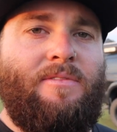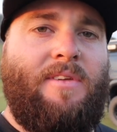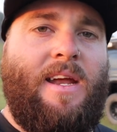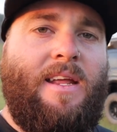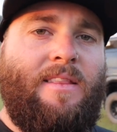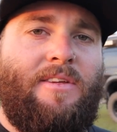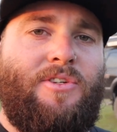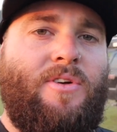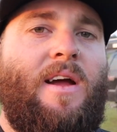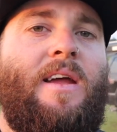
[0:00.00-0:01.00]
of getting the
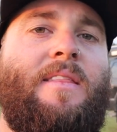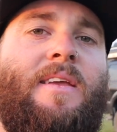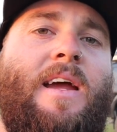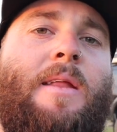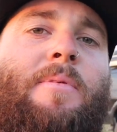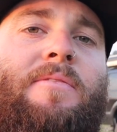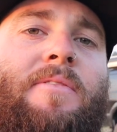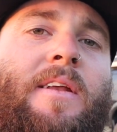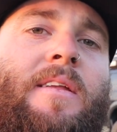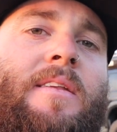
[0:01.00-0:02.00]
tray and the canopy
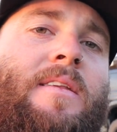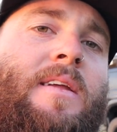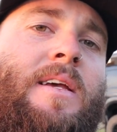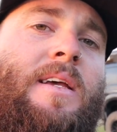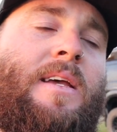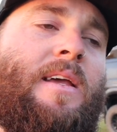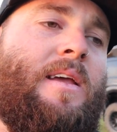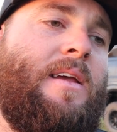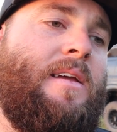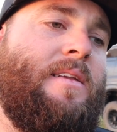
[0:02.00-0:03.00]
fitted,
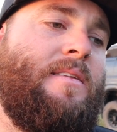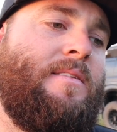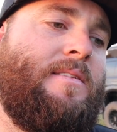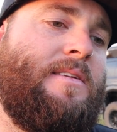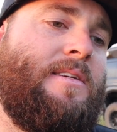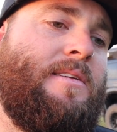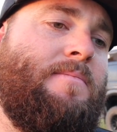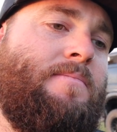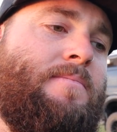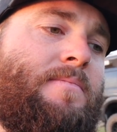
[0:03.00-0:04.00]
and
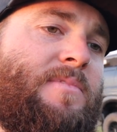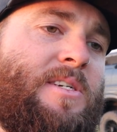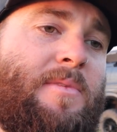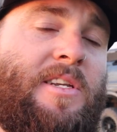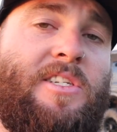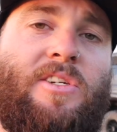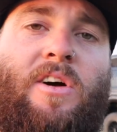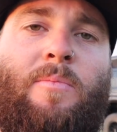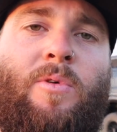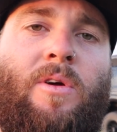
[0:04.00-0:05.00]
some of the
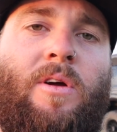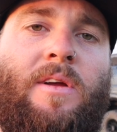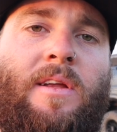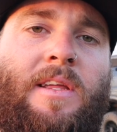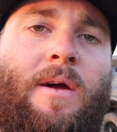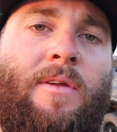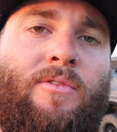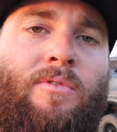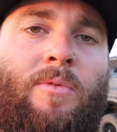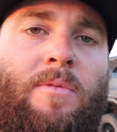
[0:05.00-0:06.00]
design work, and going
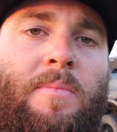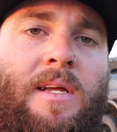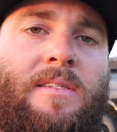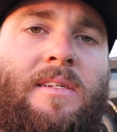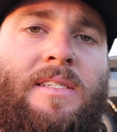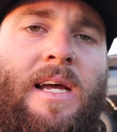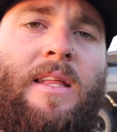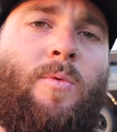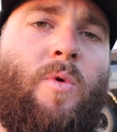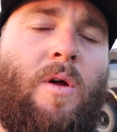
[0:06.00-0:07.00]
through it with mitts and
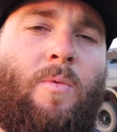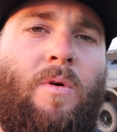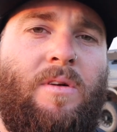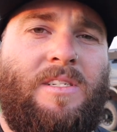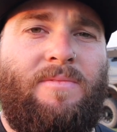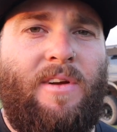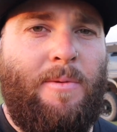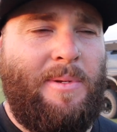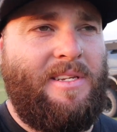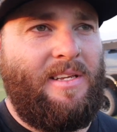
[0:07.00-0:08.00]
exactly what I want, because I'm
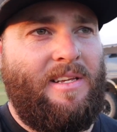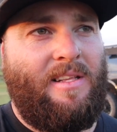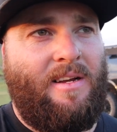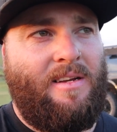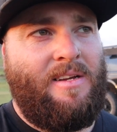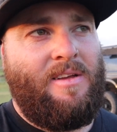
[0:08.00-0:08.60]
very particular